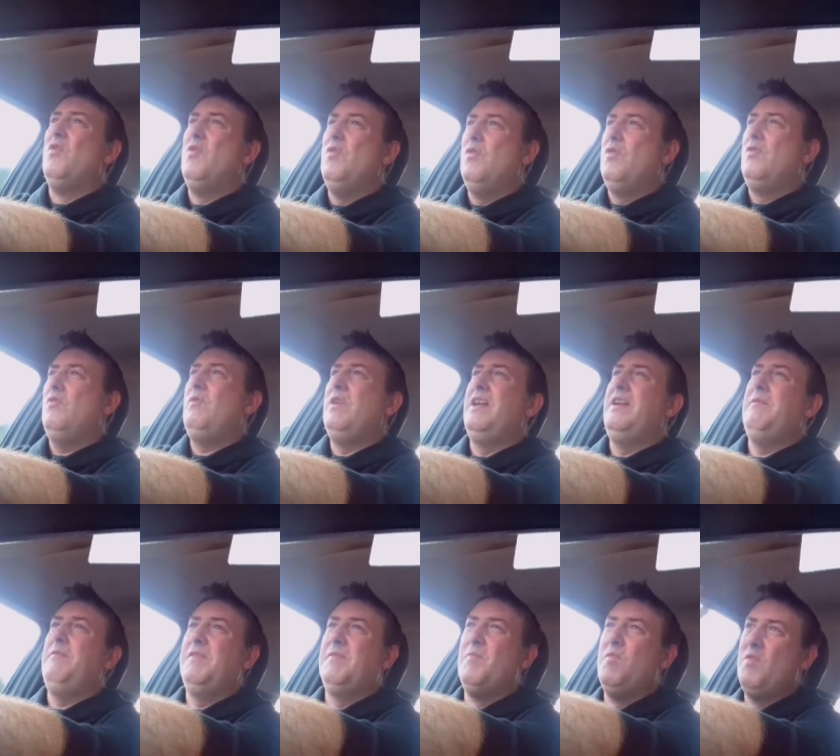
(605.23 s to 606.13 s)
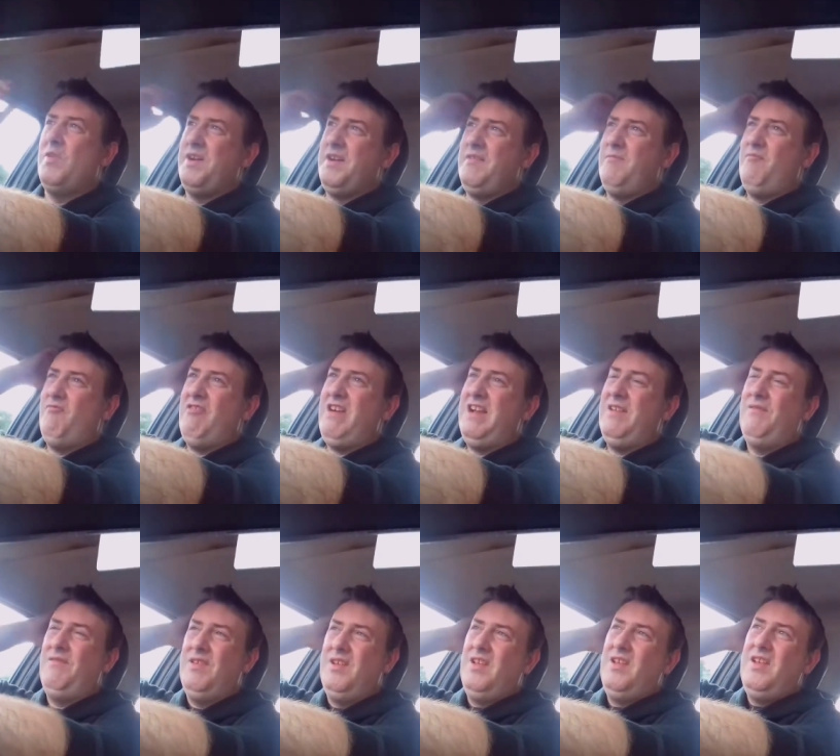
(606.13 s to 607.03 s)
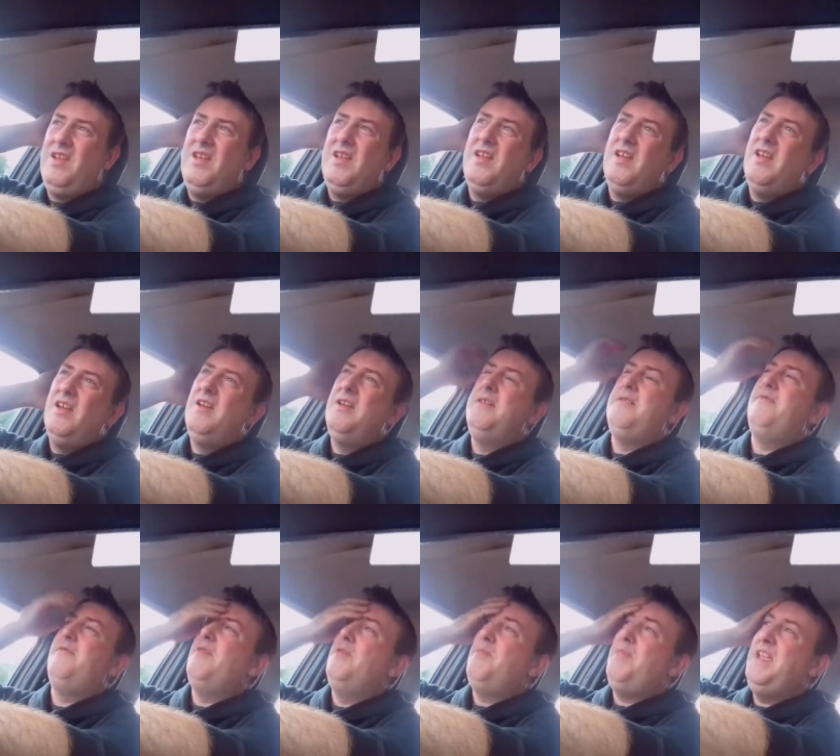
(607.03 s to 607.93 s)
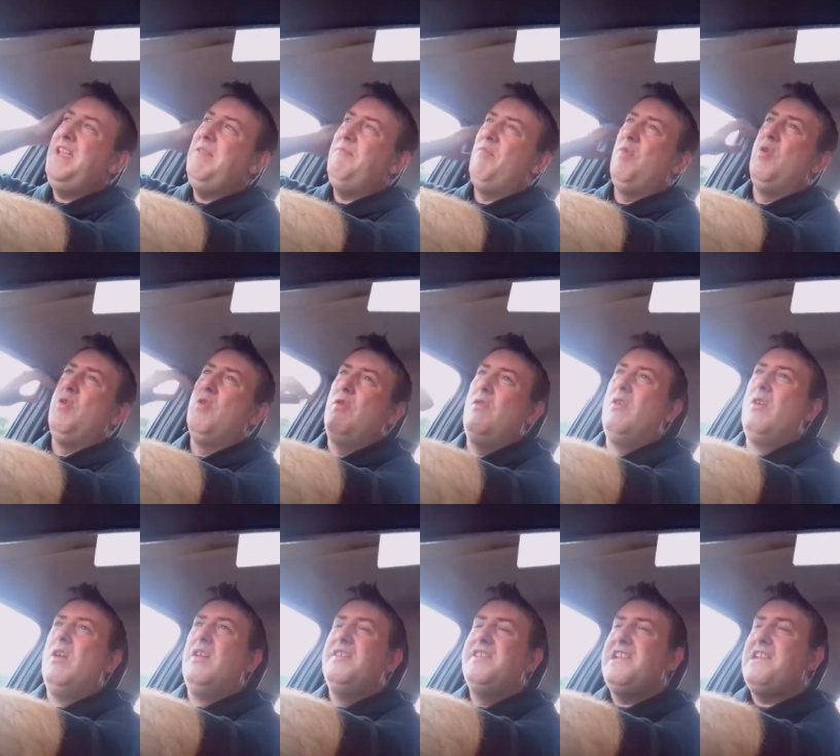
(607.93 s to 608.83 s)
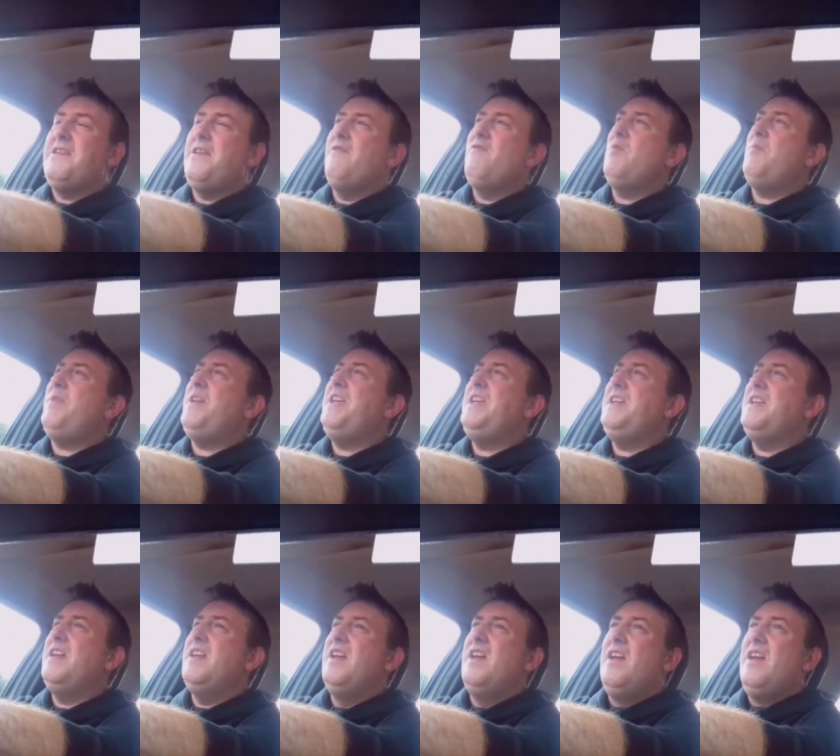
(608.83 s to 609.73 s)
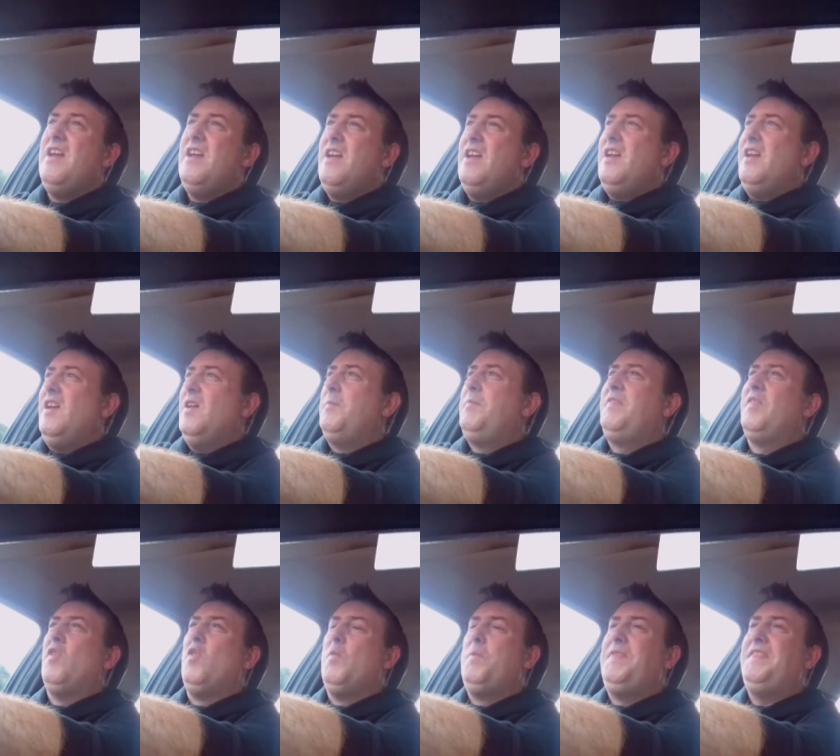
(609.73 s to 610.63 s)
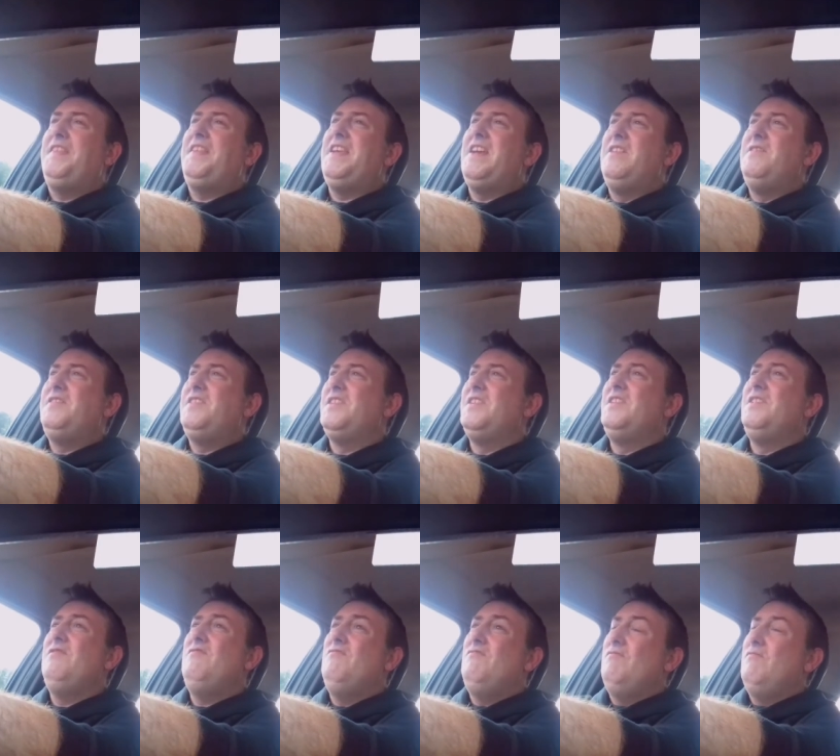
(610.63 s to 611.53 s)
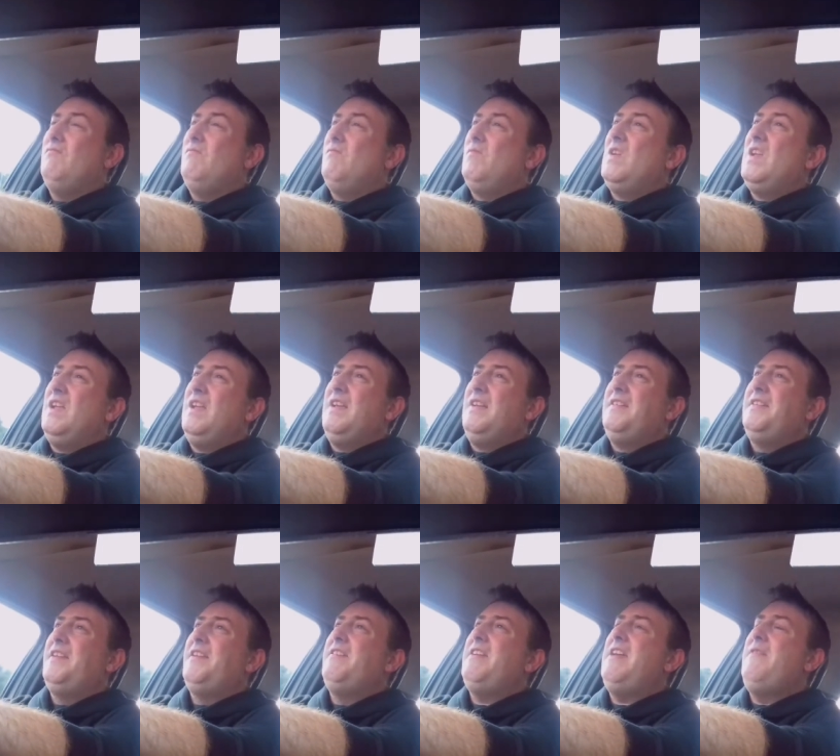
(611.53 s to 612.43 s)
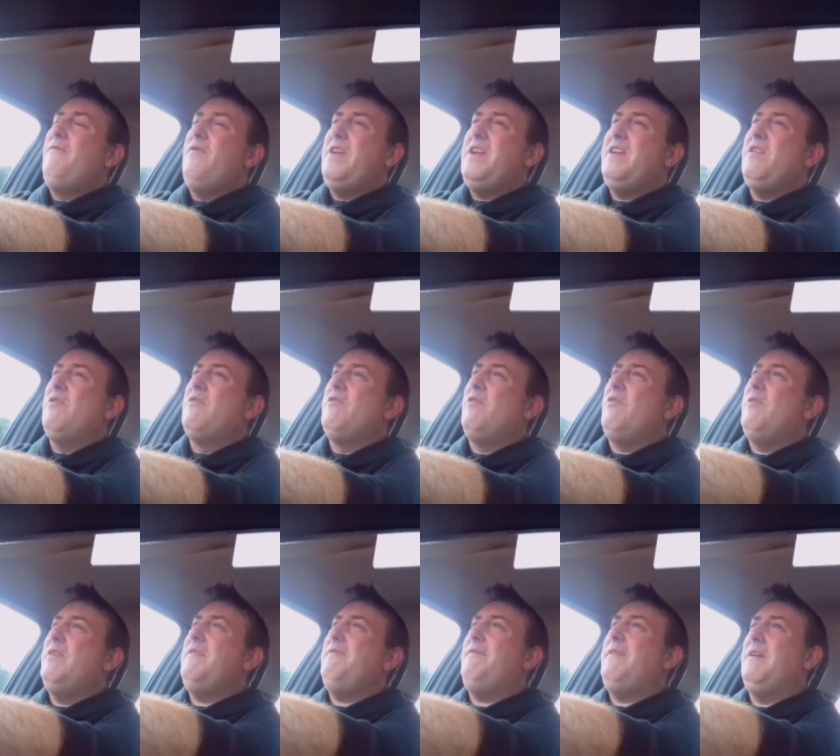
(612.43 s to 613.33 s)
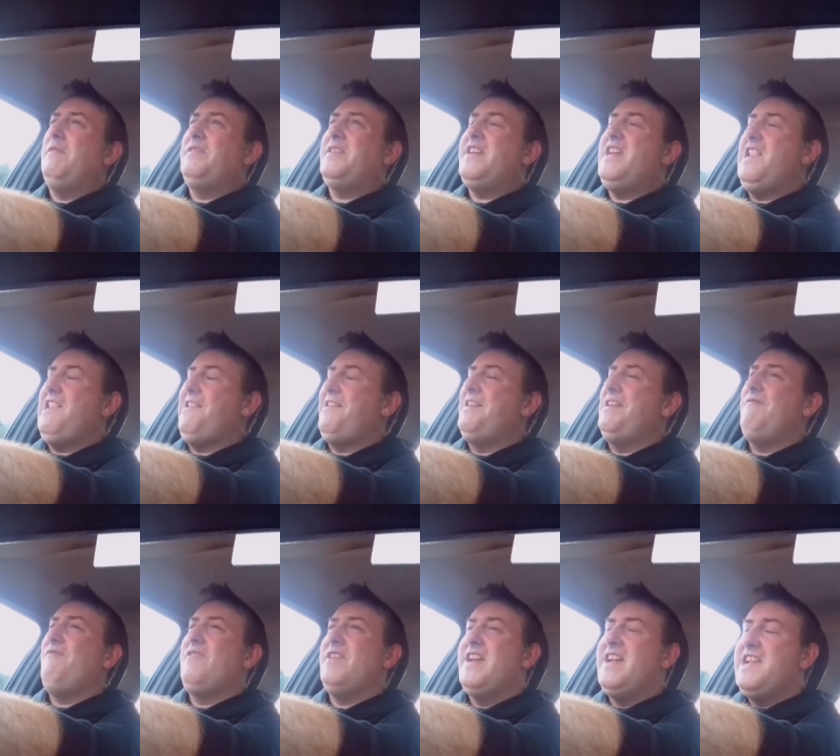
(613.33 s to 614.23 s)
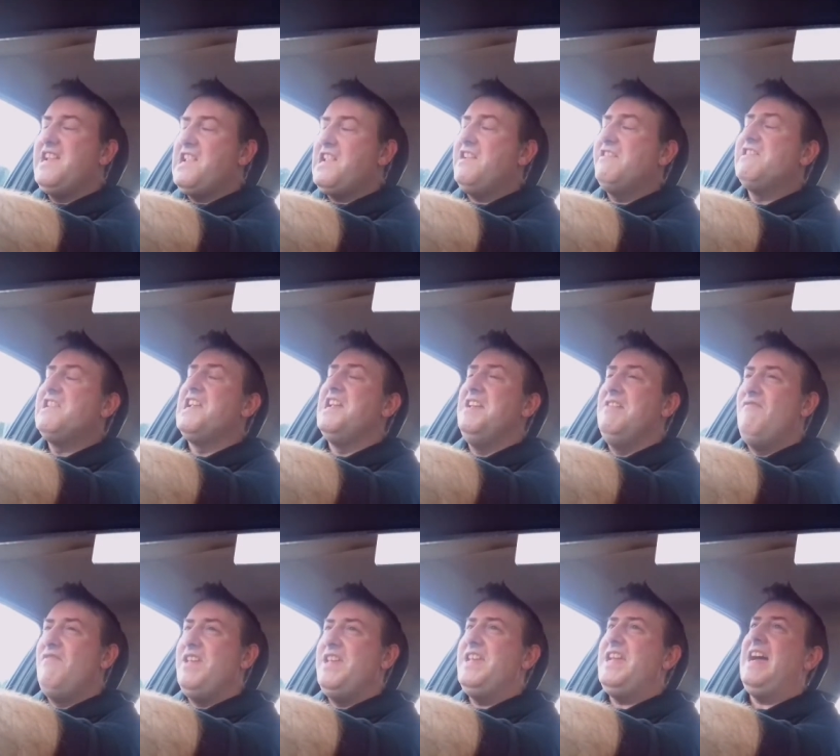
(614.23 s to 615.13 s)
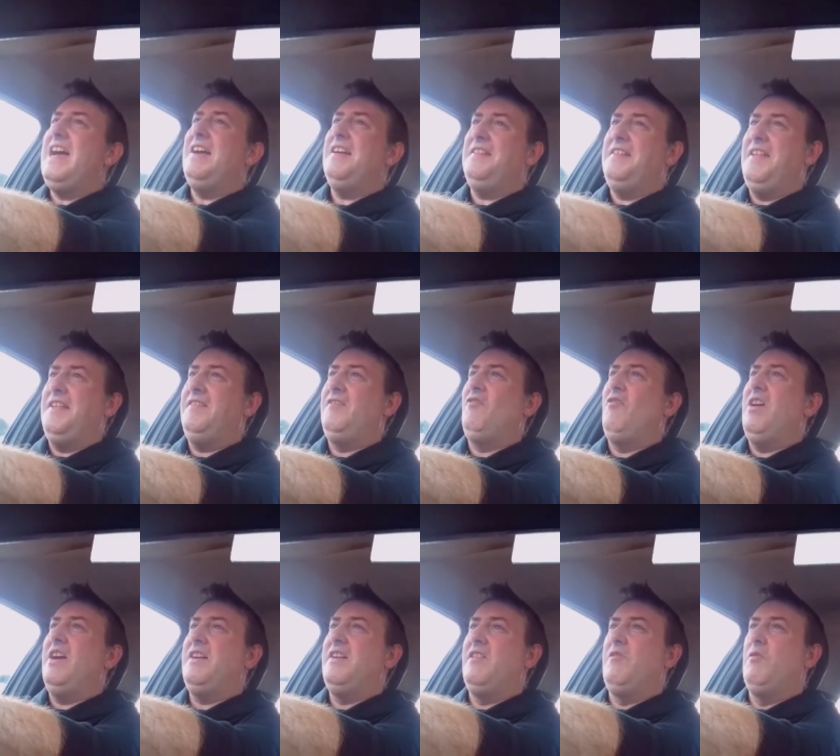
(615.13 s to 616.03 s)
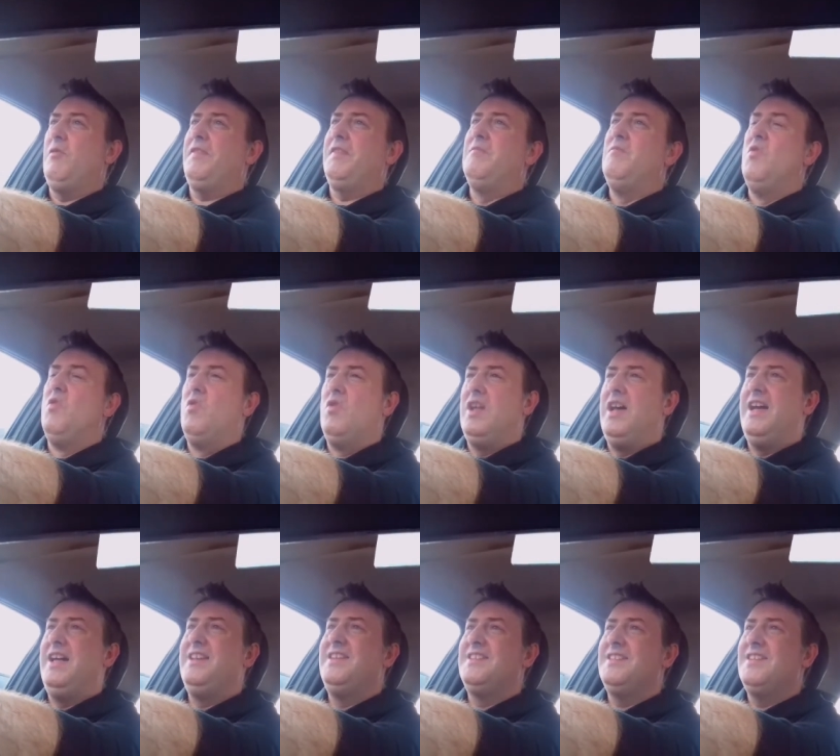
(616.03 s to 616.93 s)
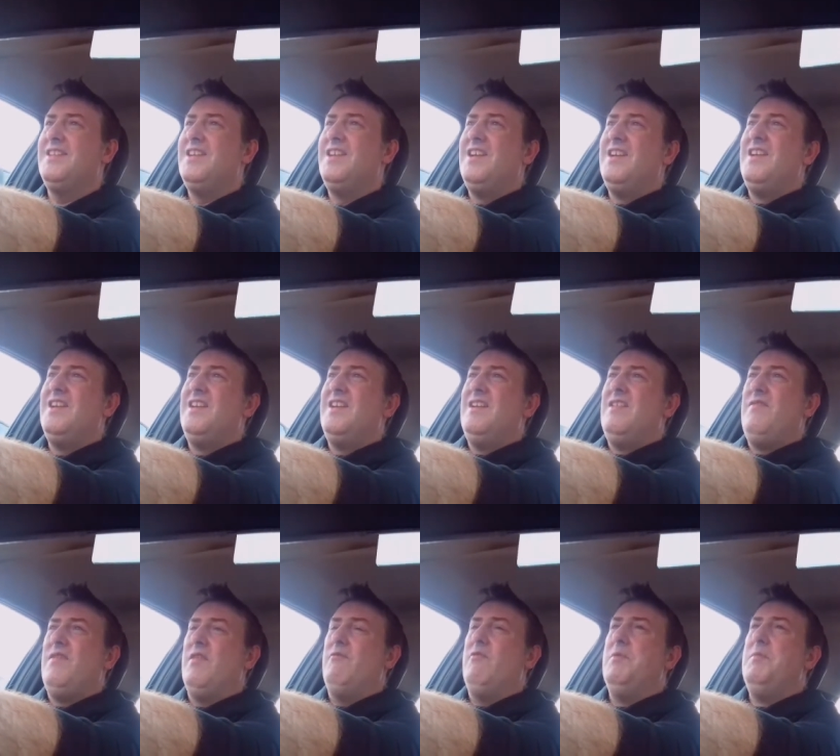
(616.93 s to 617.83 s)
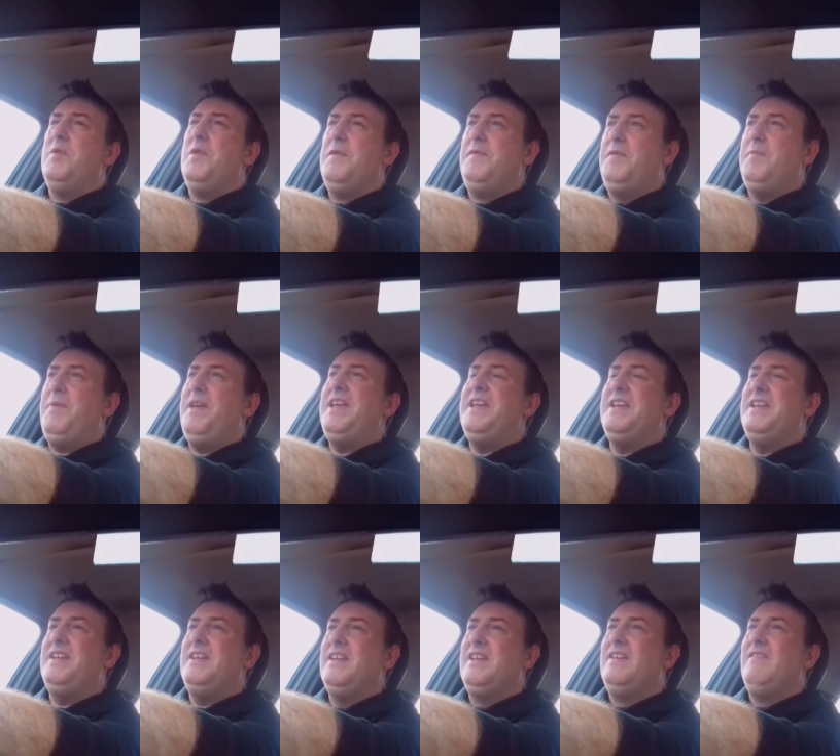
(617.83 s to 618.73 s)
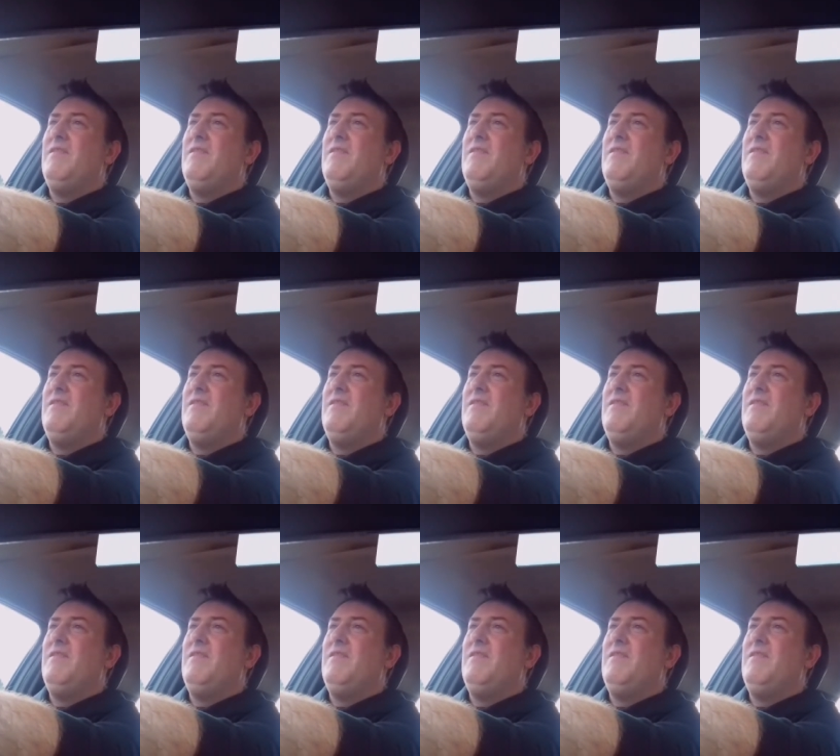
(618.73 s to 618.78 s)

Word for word: Moor. Well, it was more kind of brown uh, for peat bog. Did you know that peat absorbs CO2? So every concrete foundation, every HGV access track across the moorland that removes peat